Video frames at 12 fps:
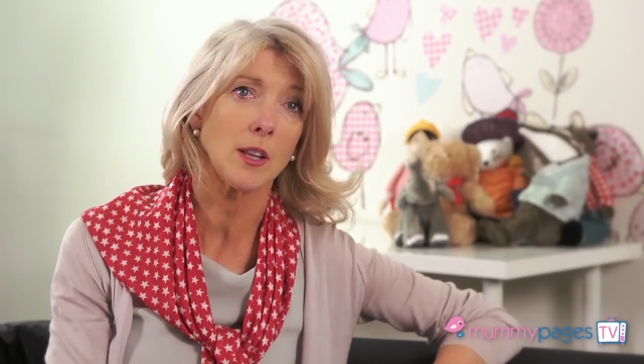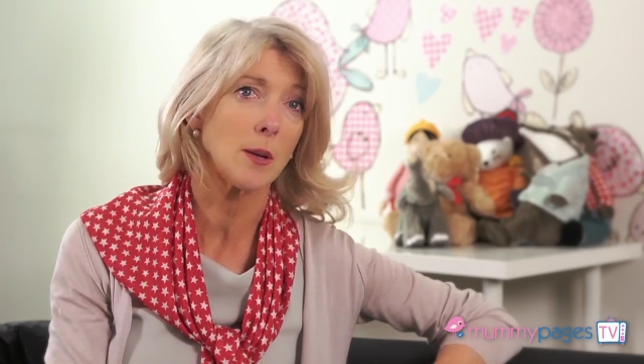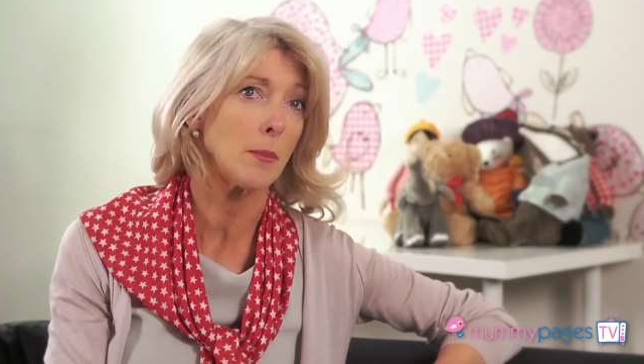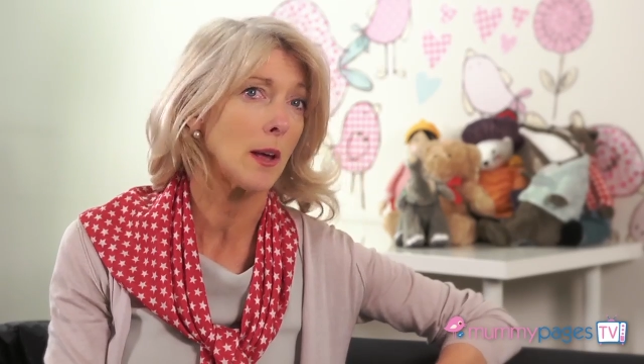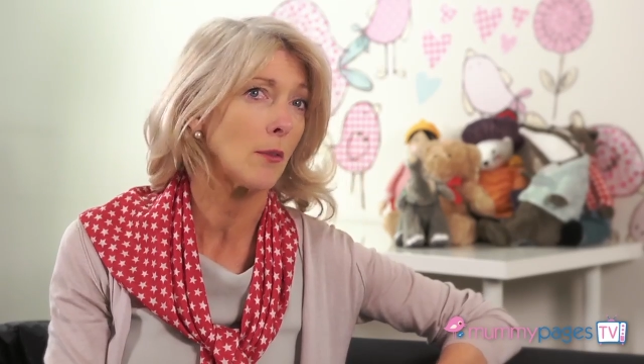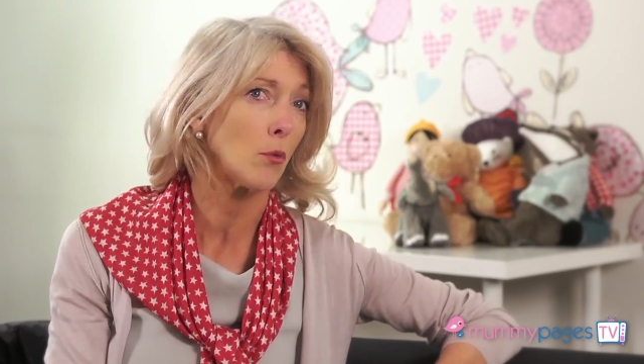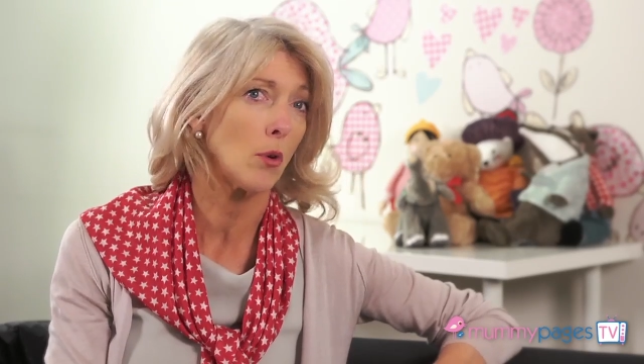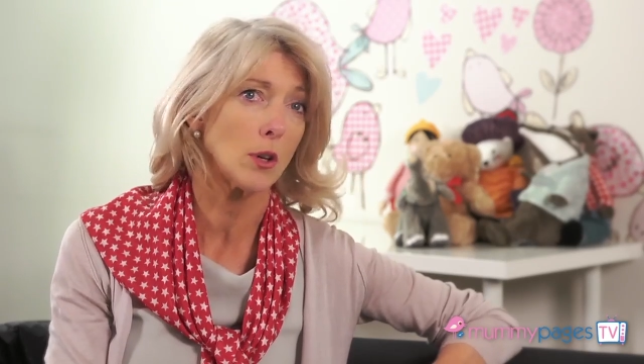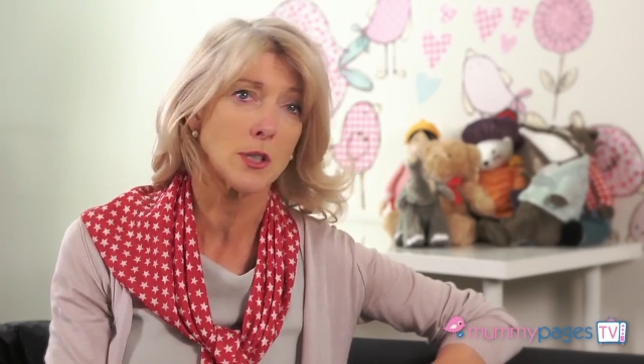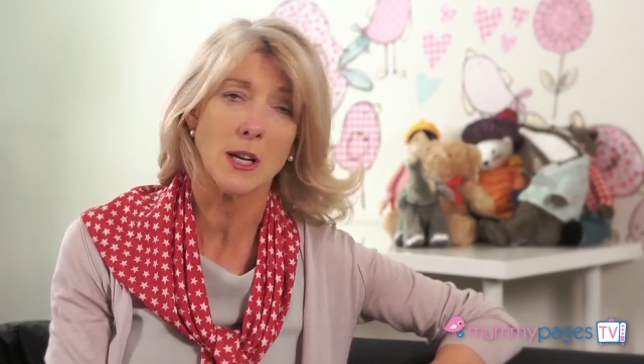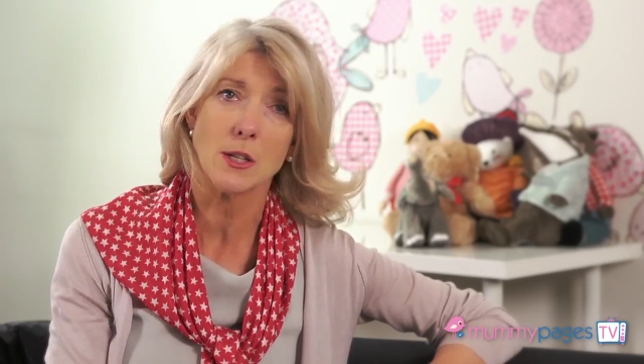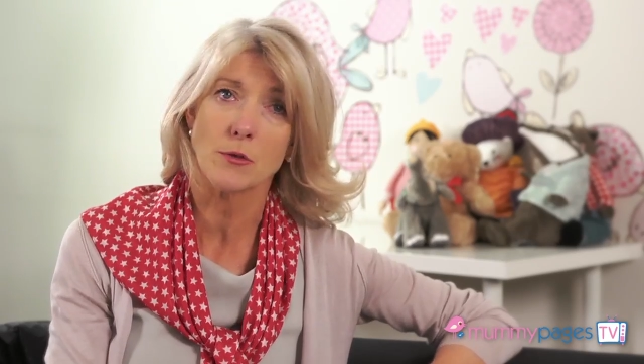they may have
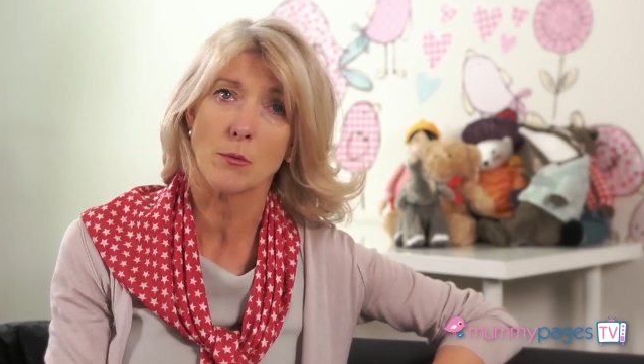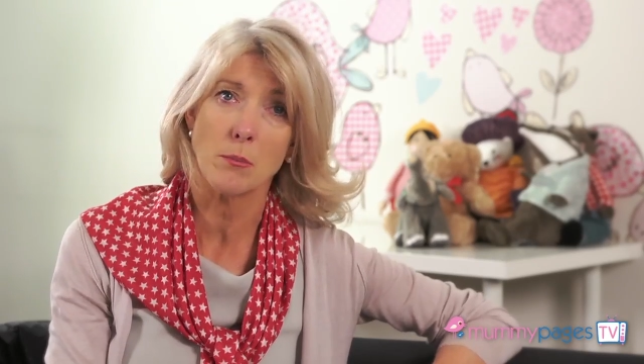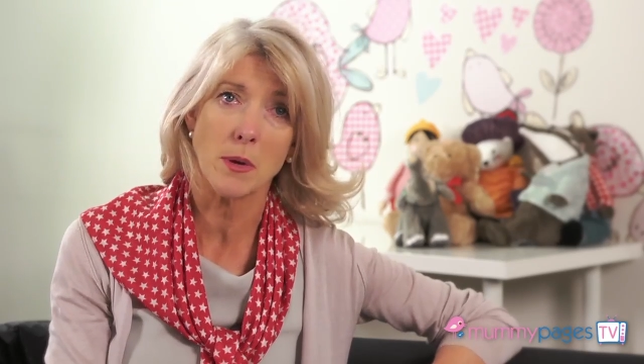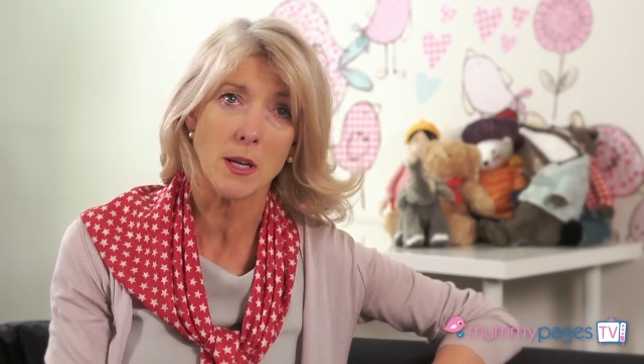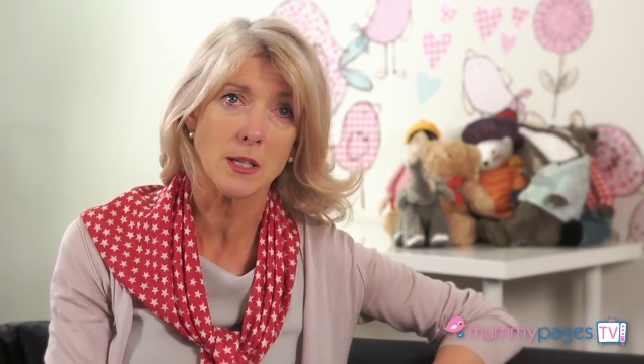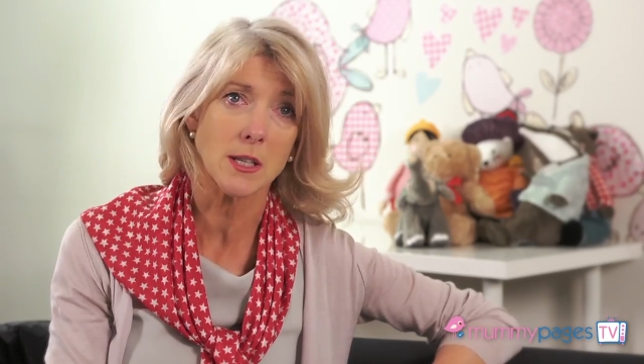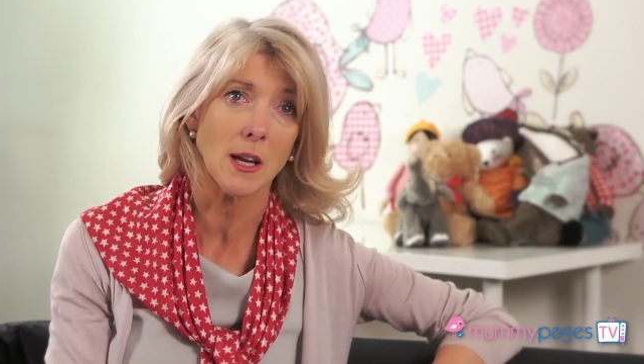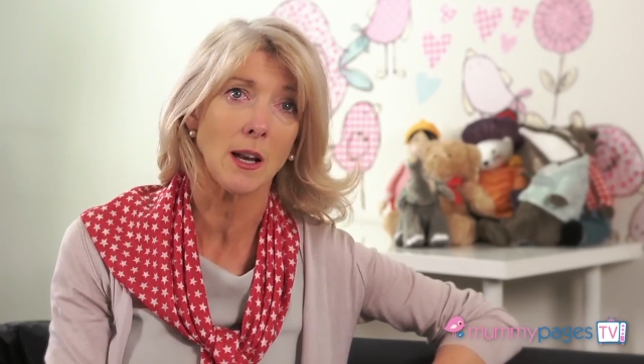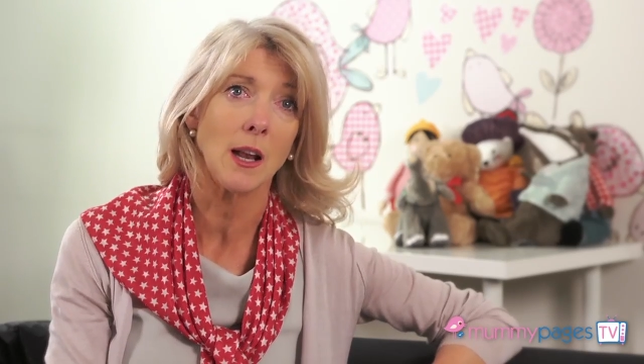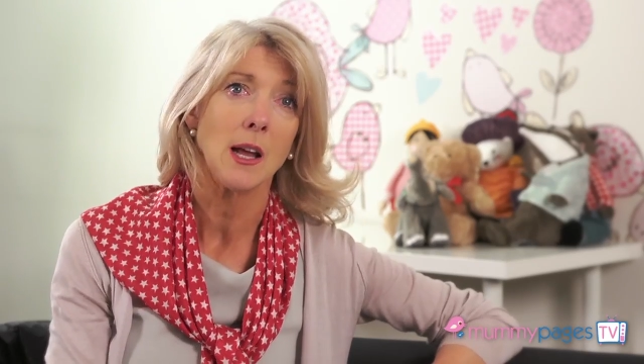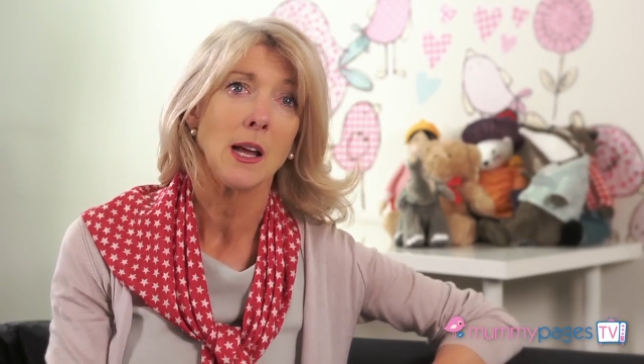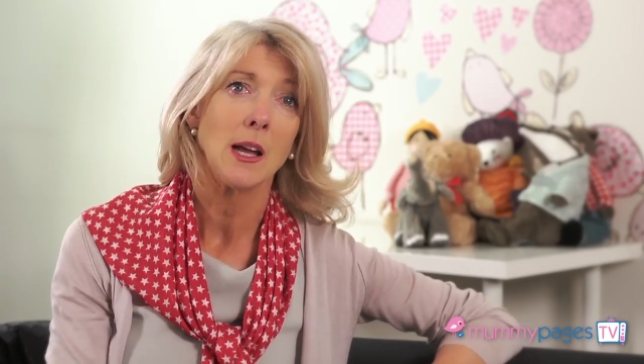walked out of a meeting